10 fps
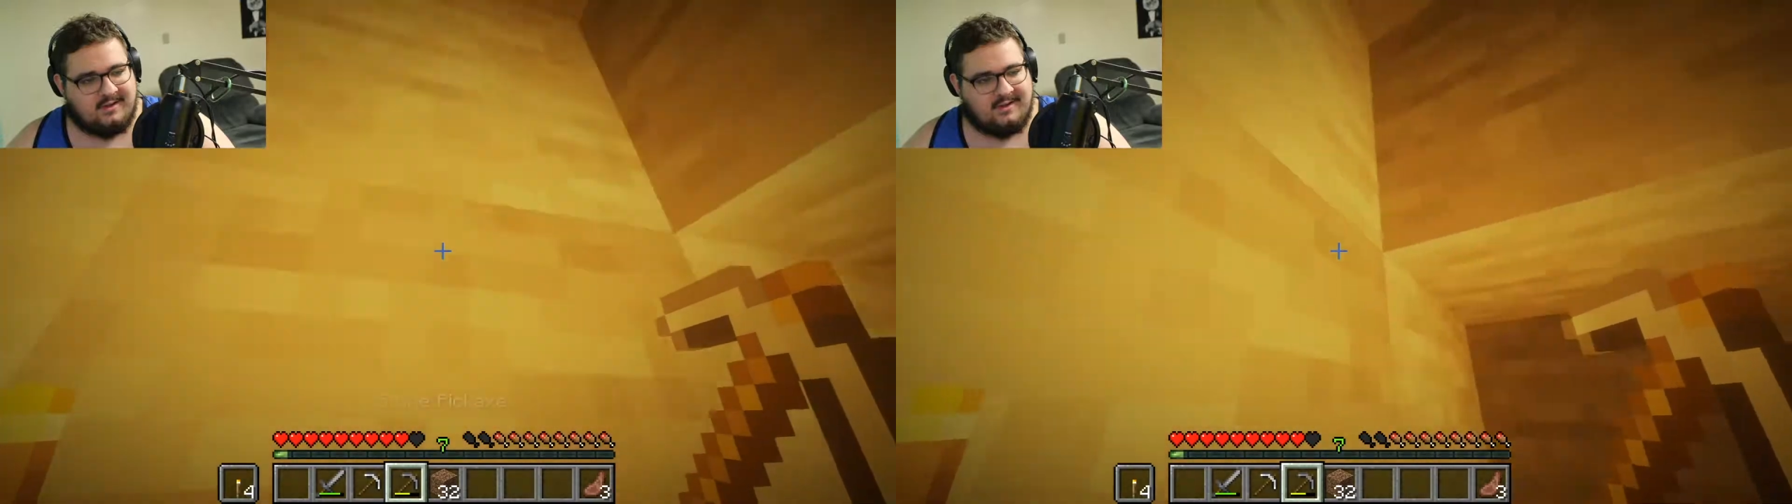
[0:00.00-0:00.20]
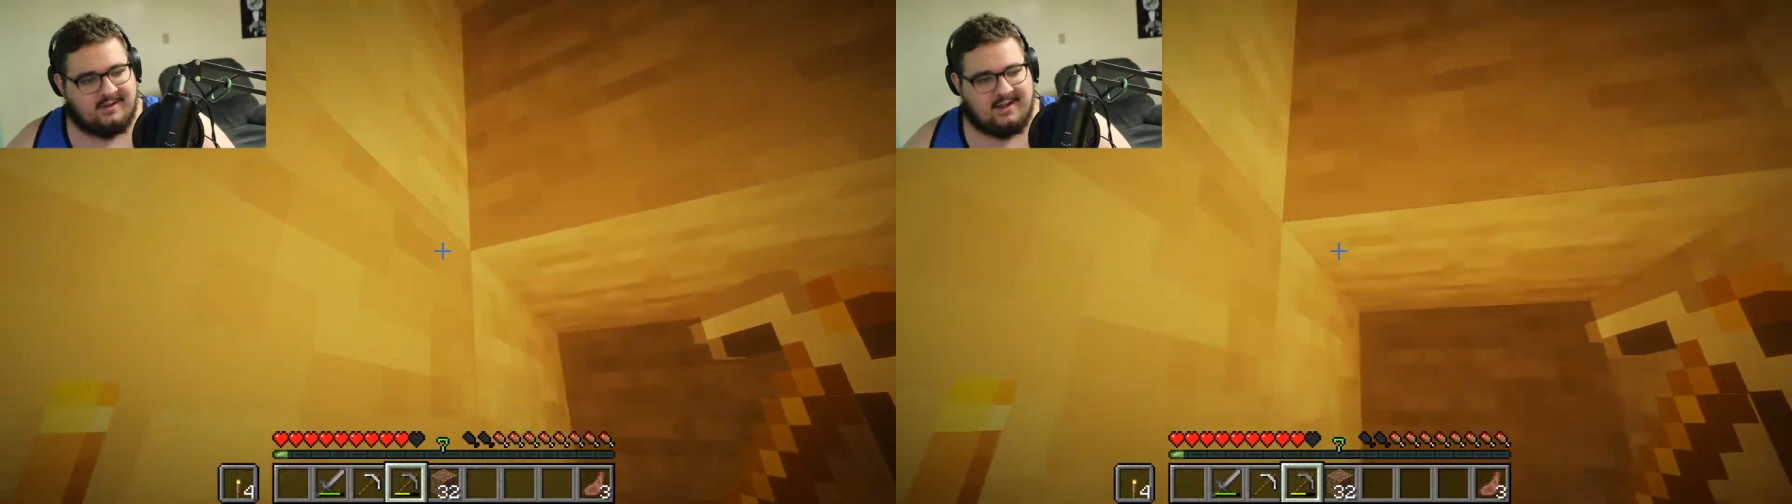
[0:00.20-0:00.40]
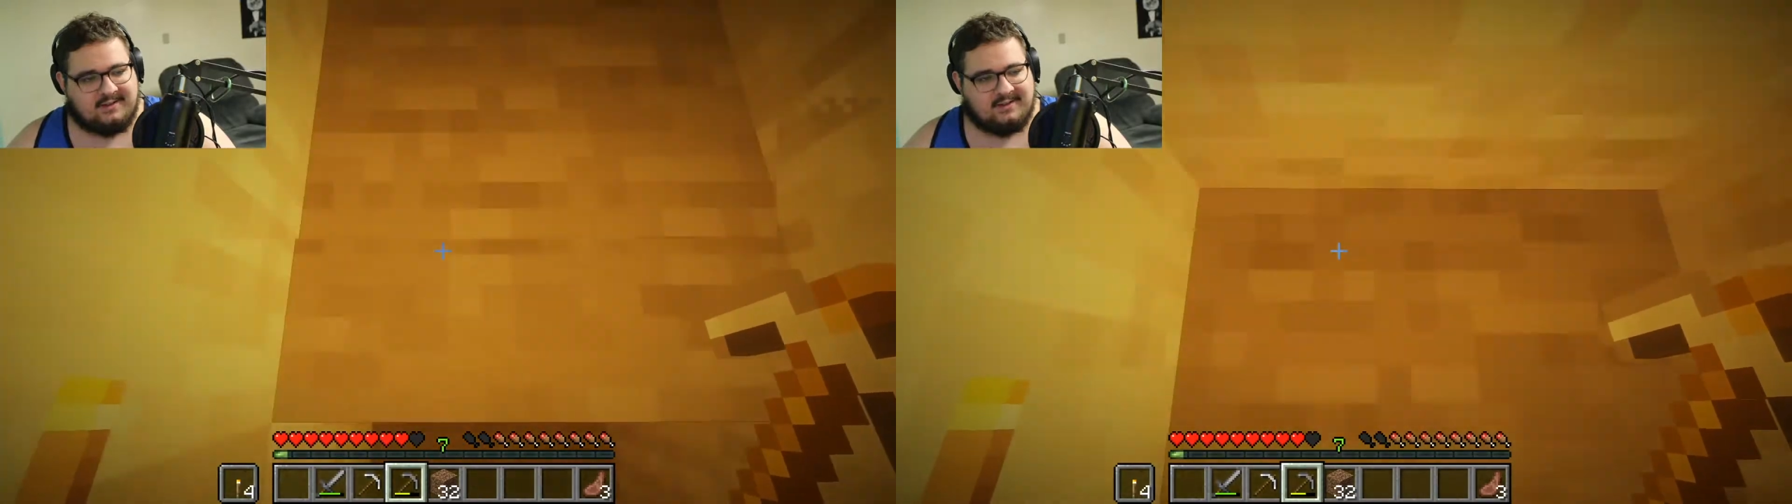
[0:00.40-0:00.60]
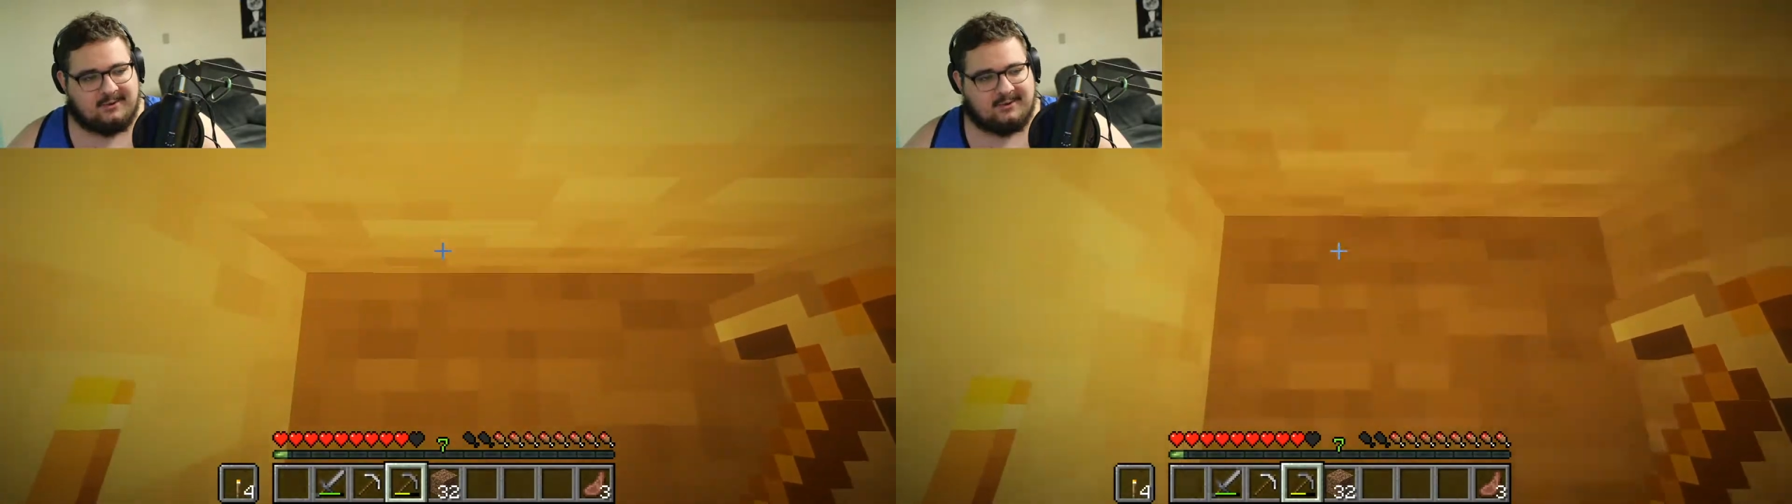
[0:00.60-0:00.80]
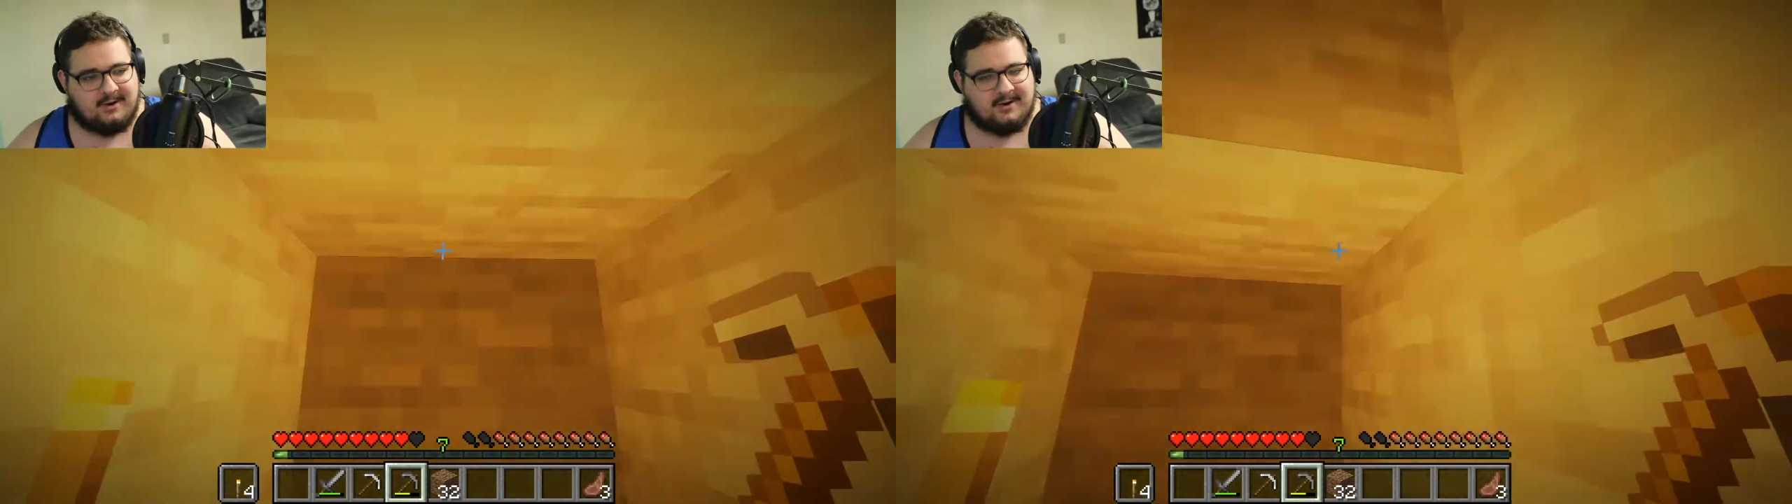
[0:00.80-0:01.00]
as a
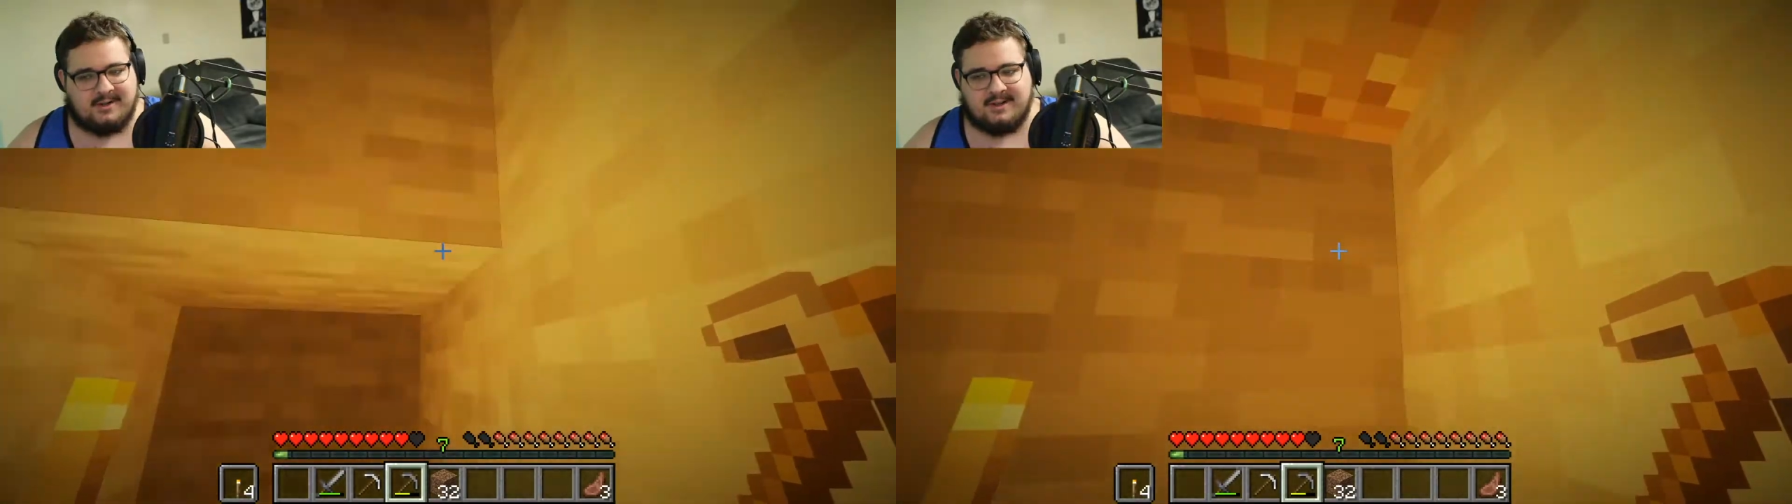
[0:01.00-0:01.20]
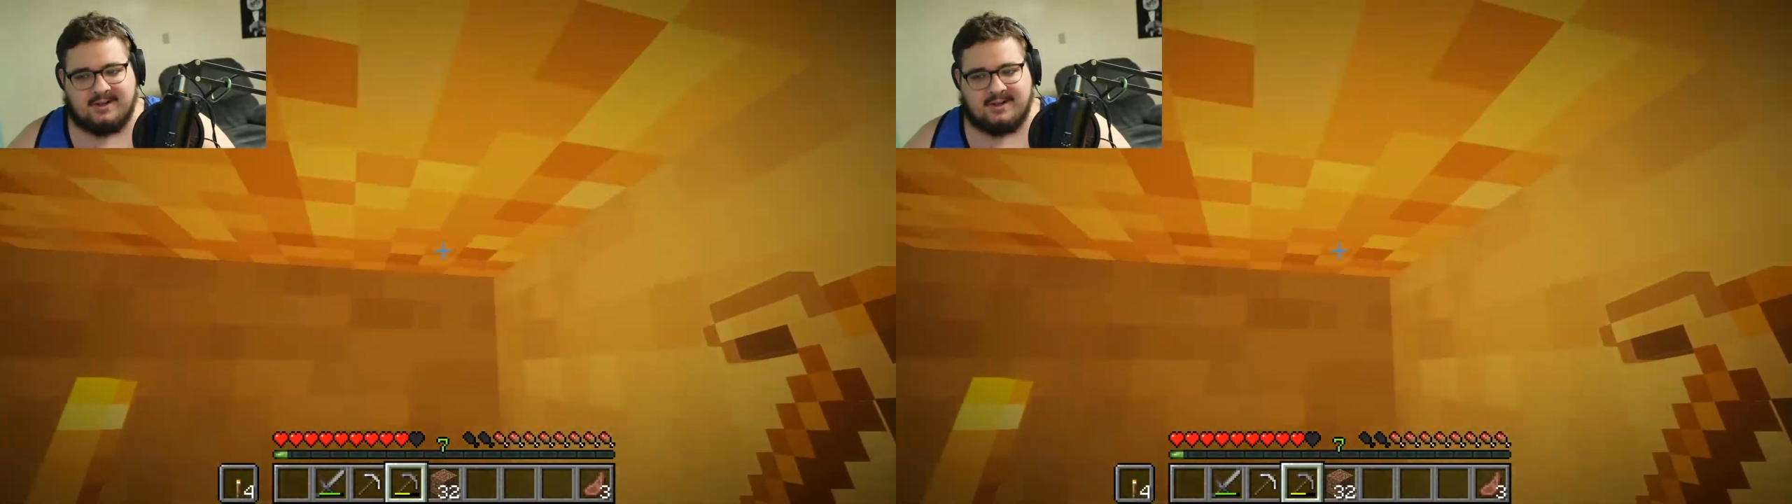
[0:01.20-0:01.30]
torch,